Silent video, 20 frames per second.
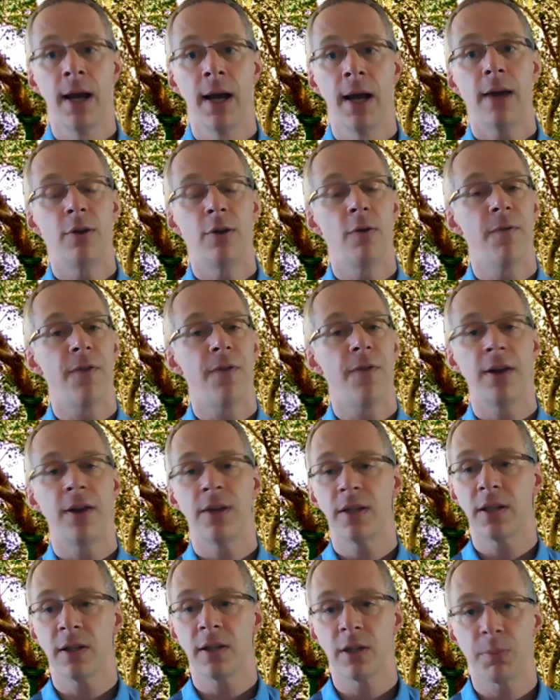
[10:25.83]
And you find
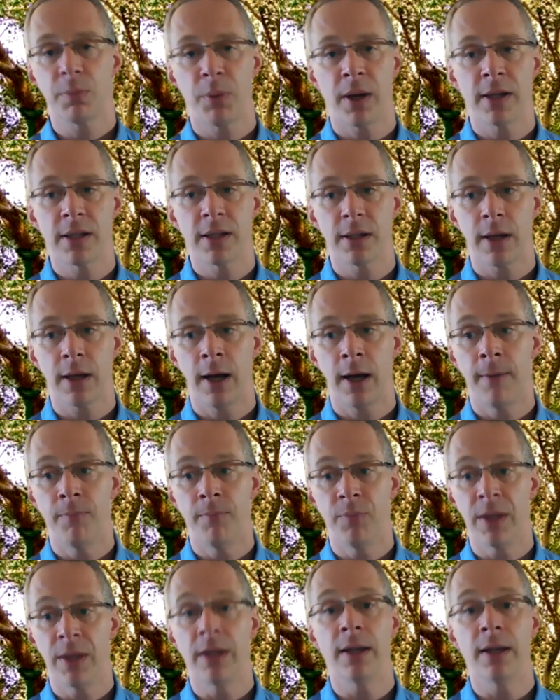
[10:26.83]
this expressed in